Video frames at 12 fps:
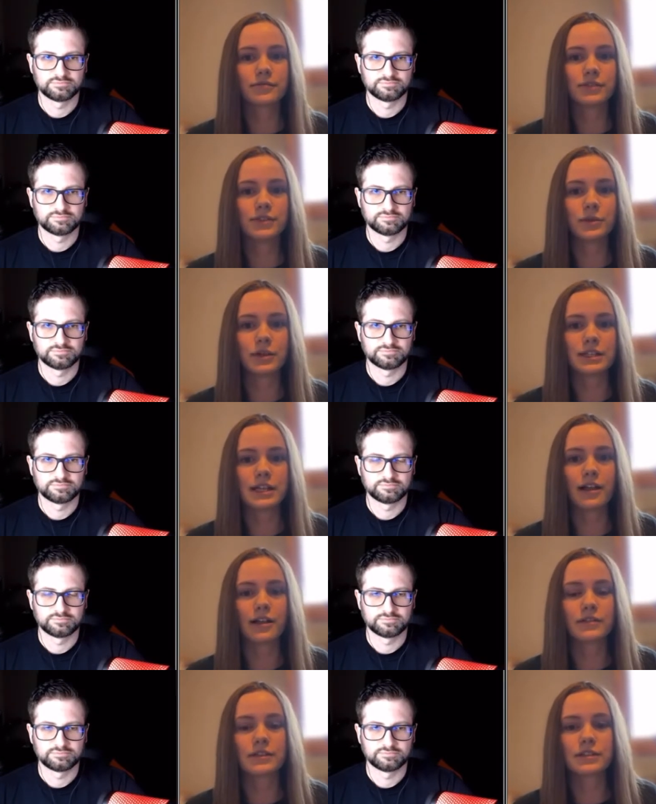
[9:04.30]
Speaker 1: you can tell
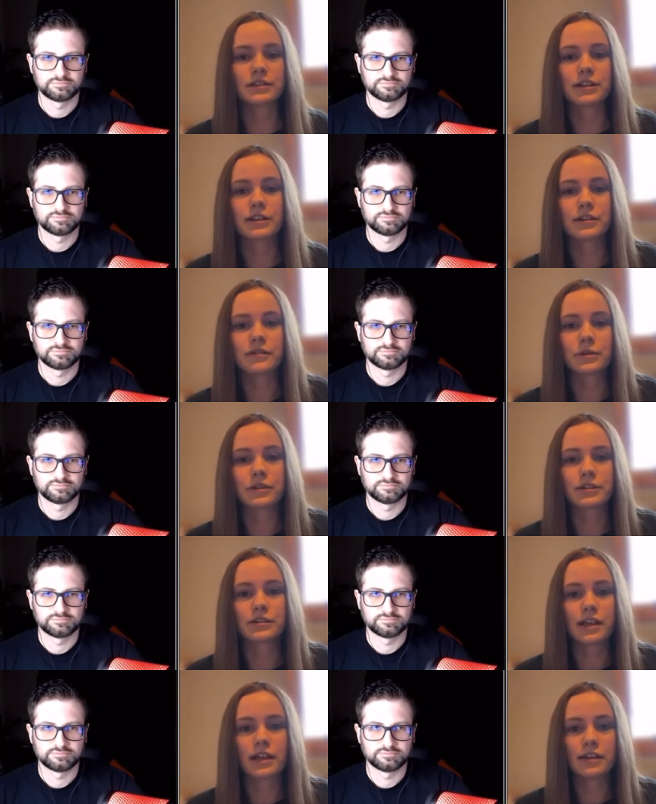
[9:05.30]
if it's clear enough what they're
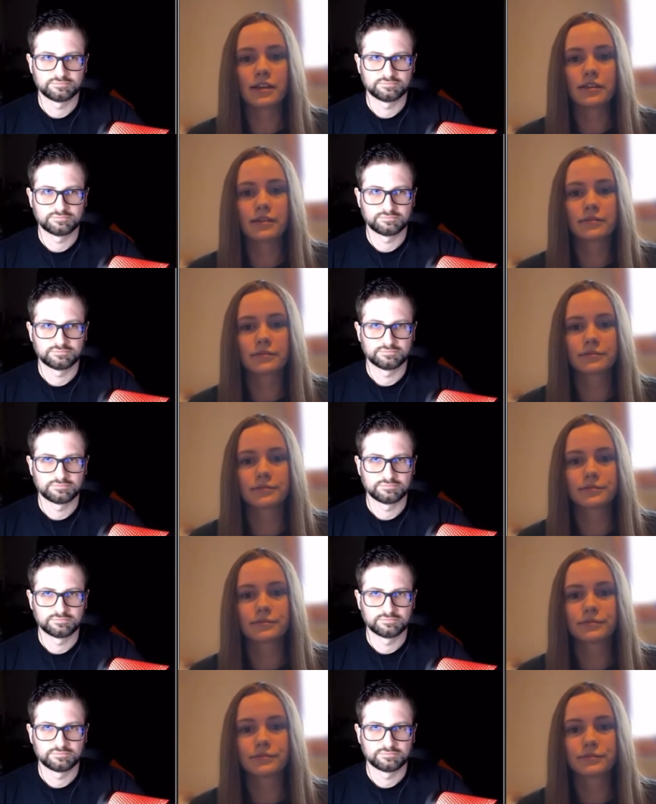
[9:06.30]
saying.
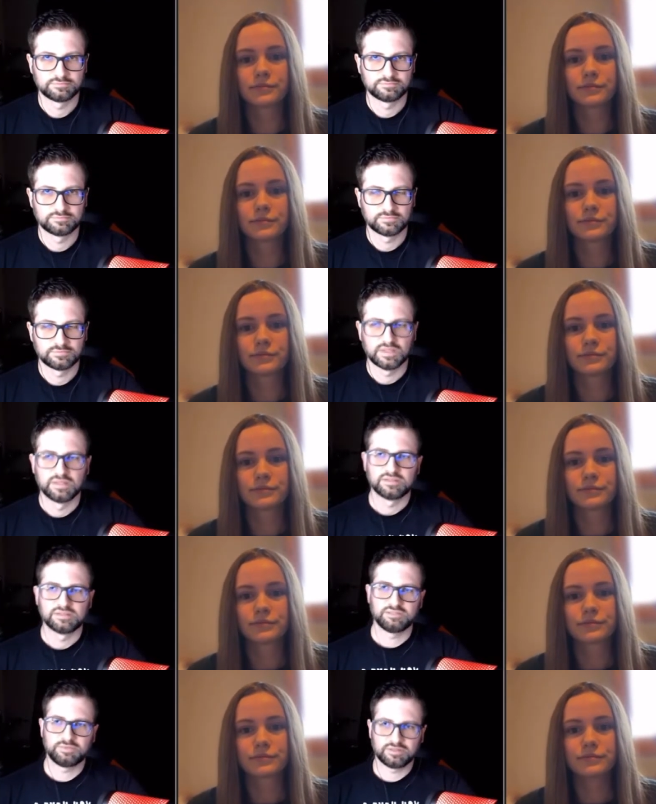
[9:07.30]

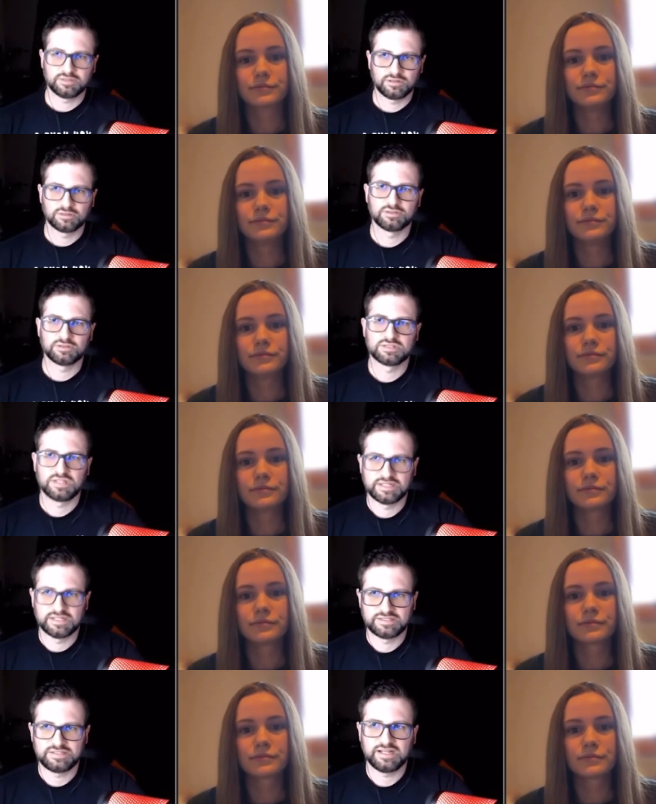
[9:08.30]
Speaker 2: Something along those lines.
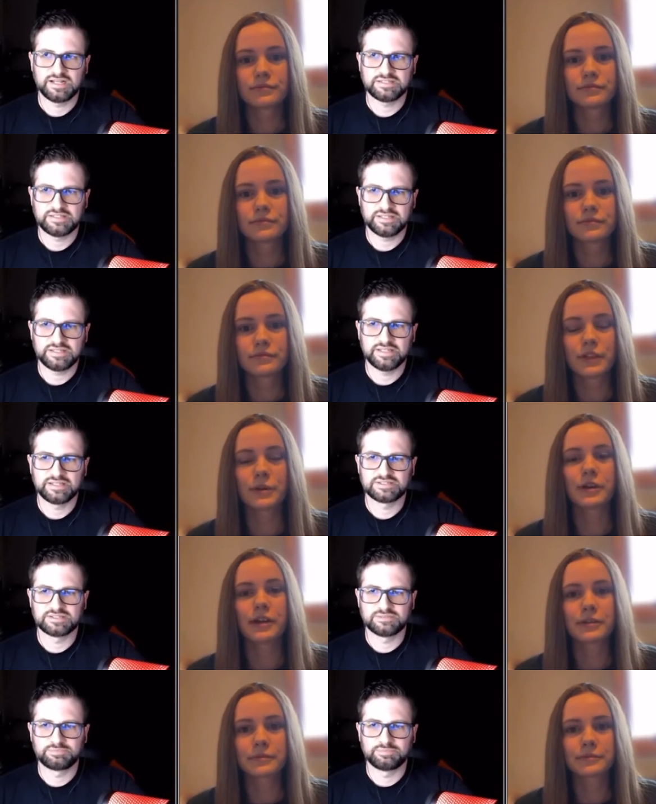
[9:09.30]
The idea is to
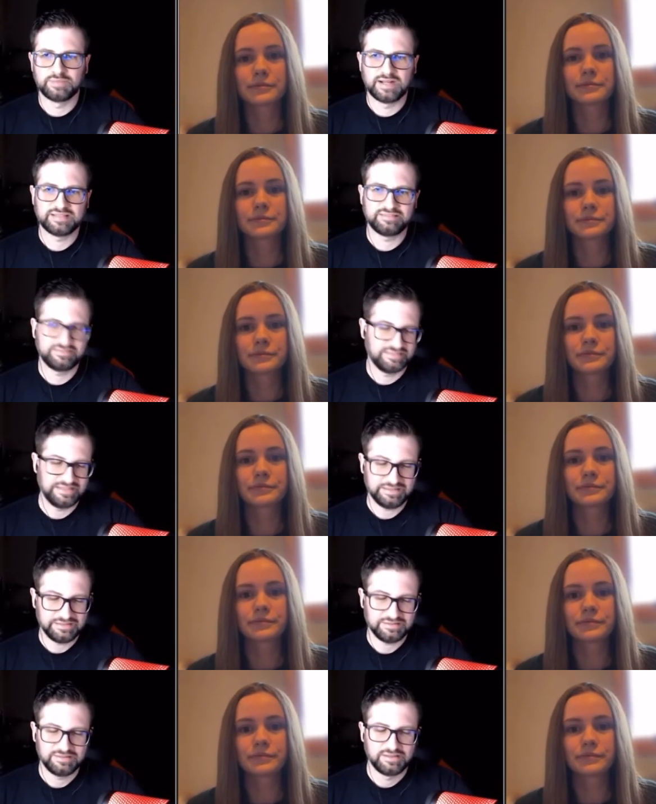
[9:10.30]
I think
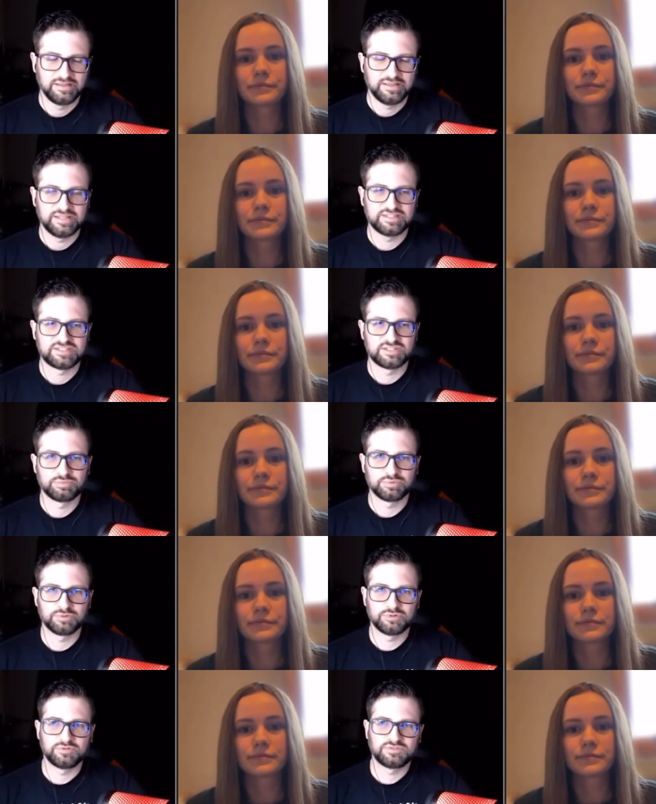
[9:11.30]
is to
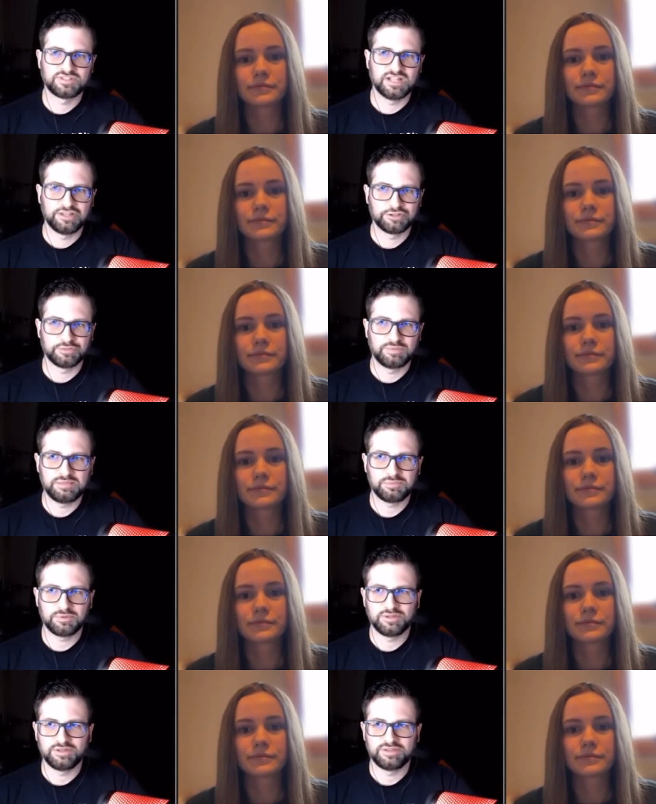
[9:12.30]
prove to other
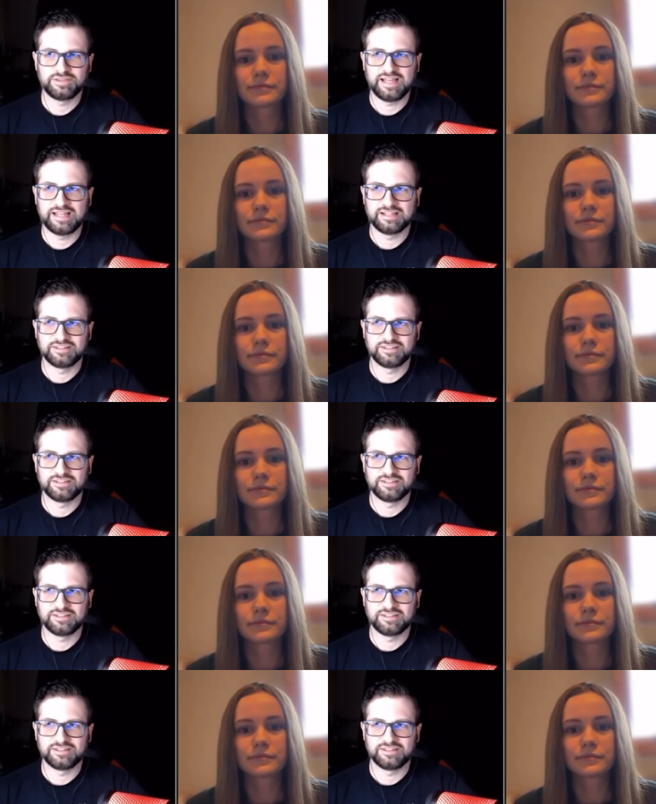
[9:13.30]
people that you're